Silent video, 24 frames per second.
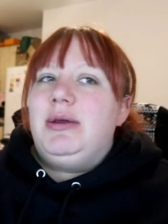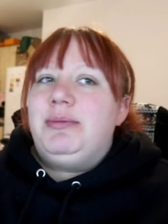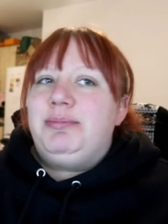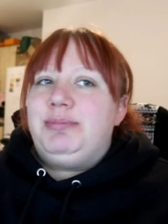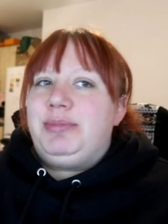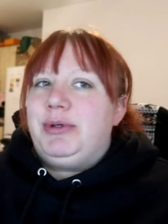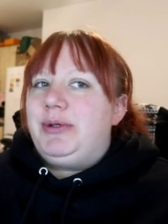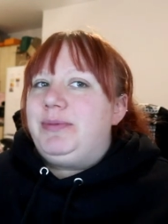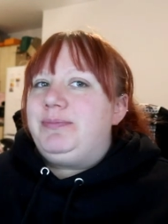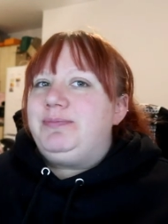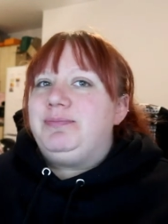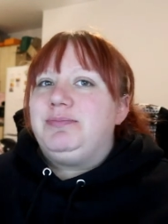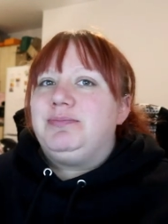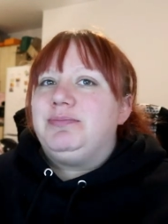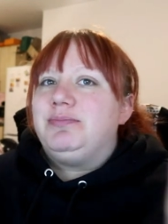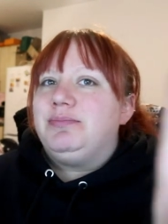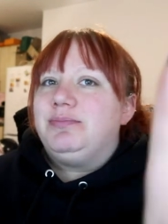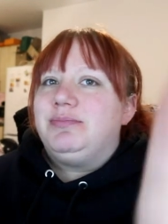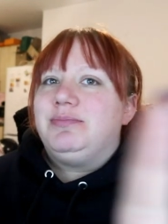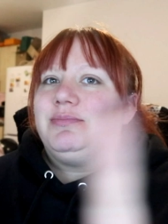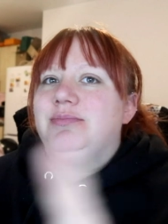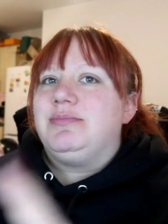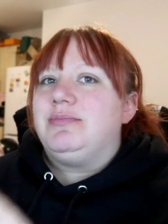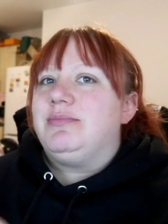But,
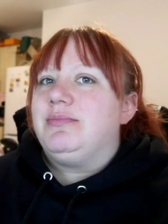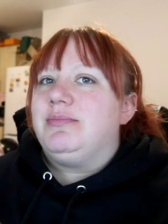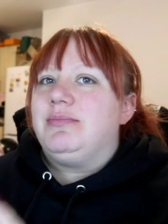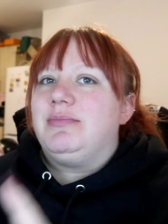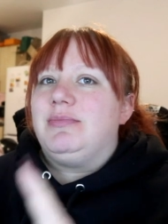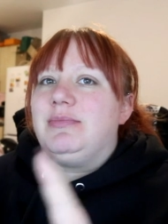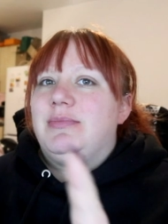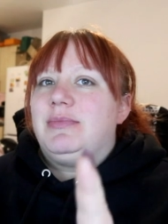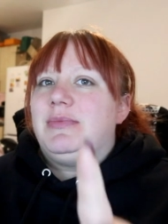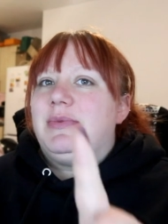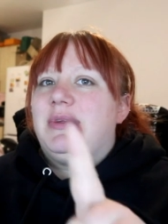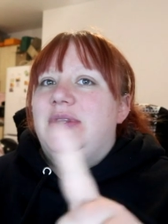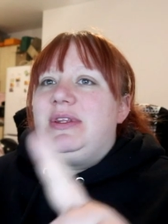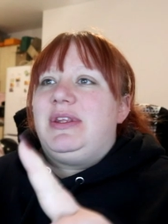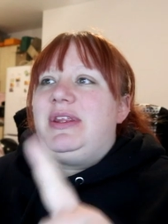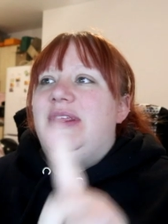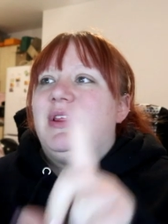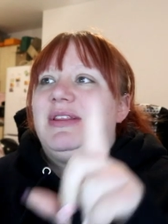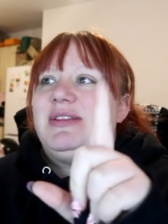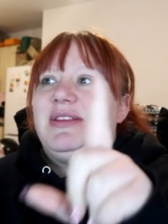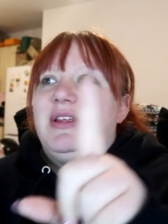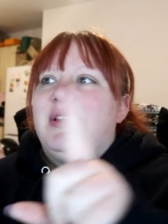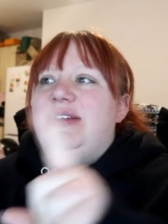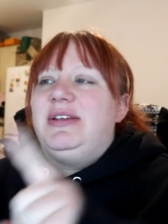
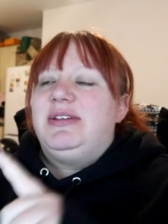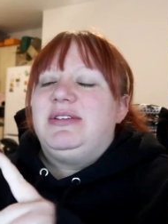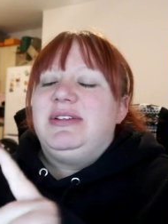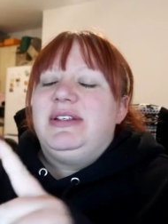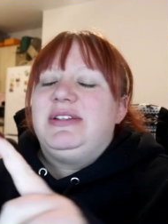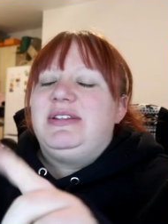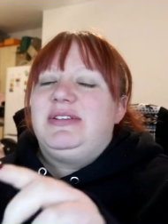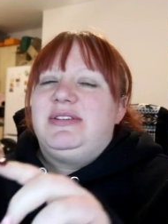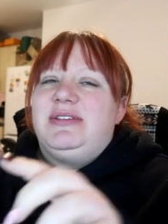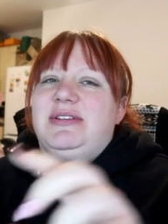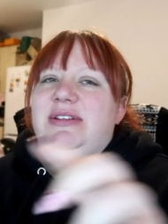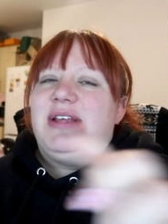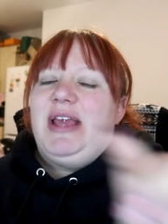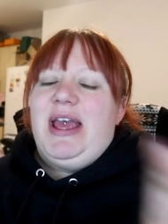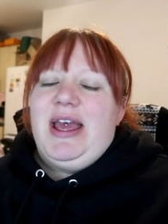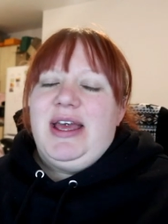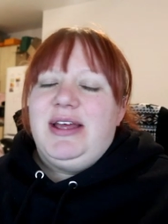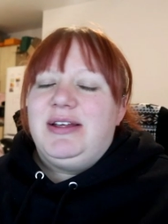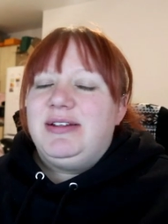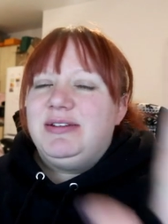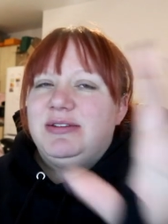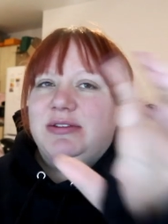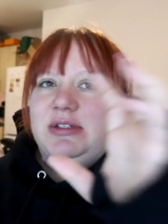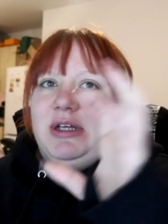this, this is, yeah,
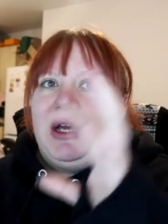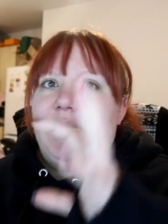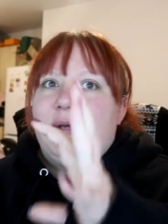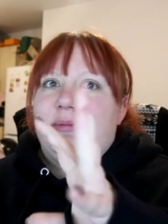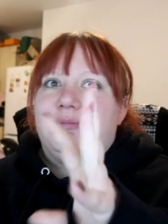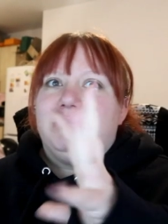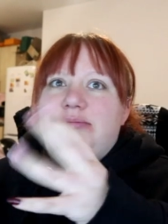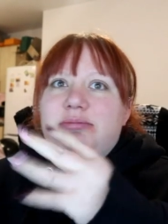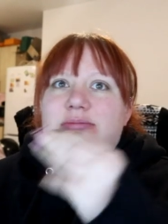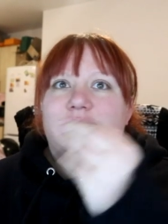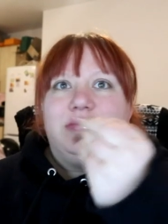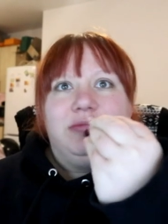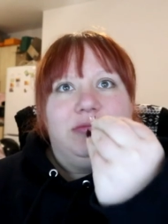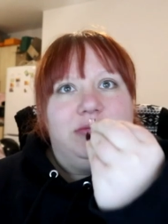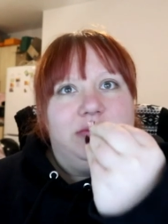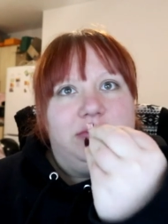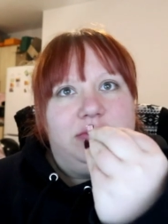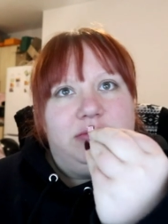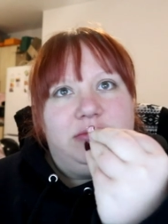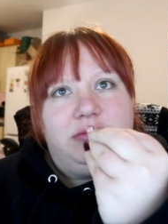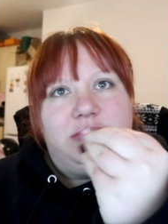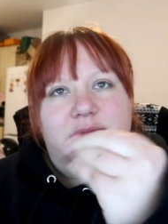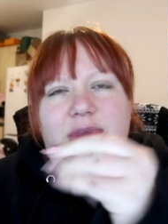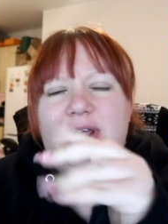um,
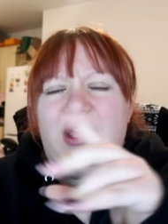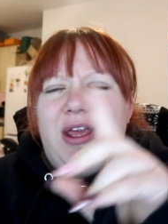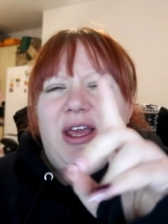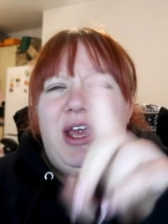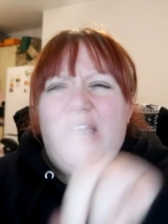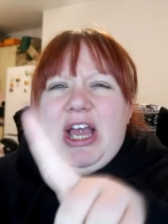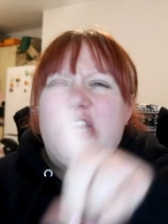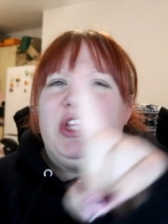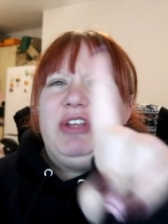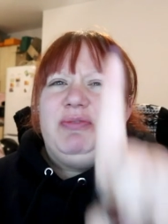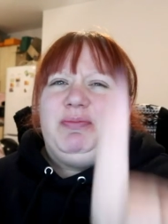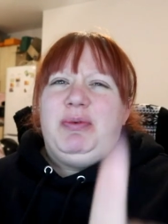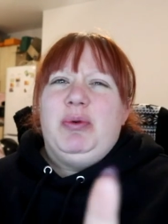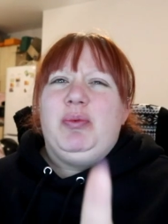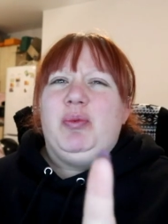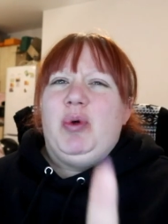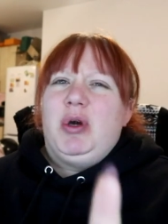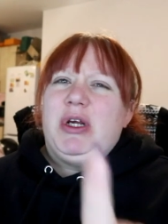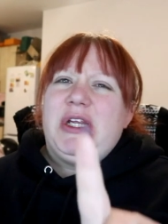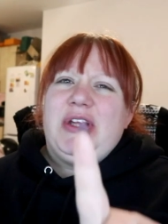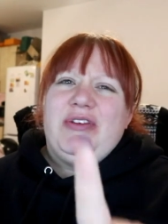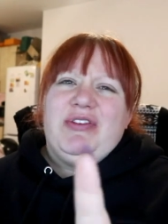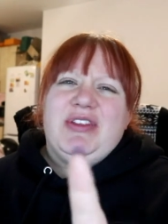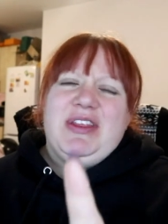and you've been
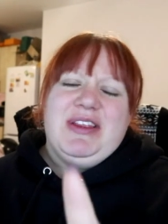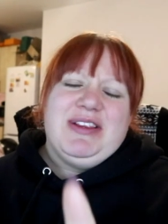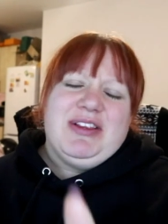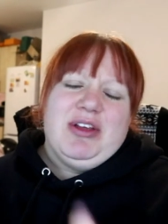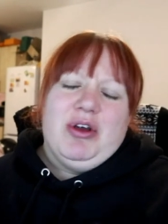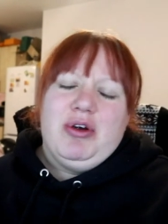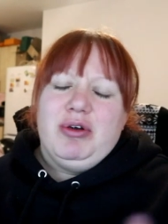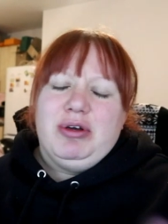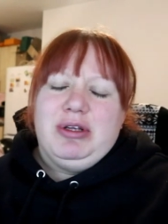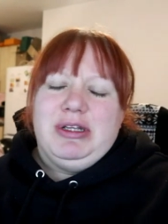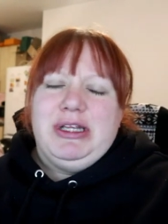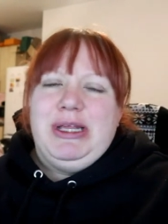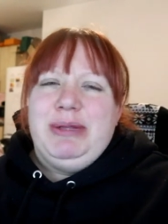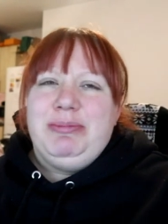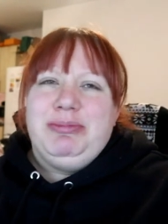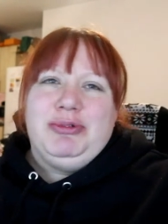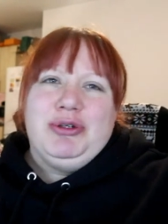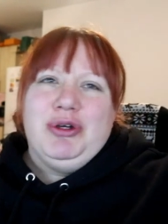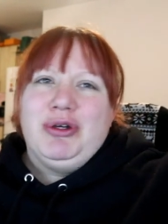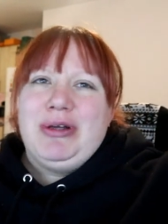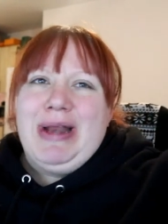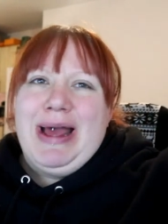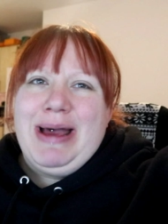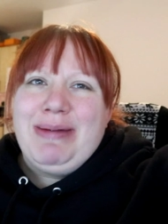wonky for this whole clip,
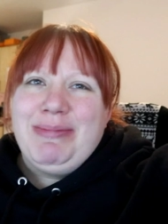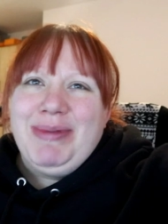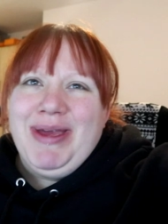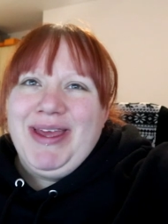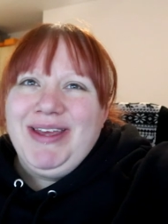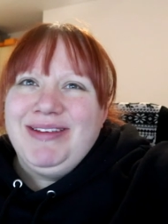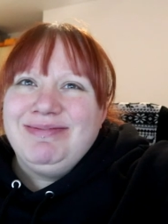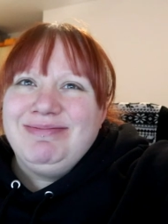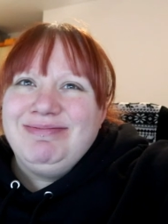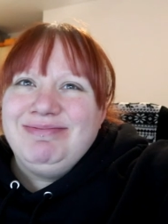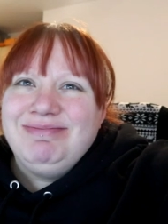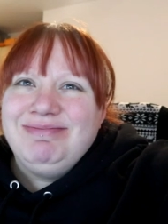don't at me.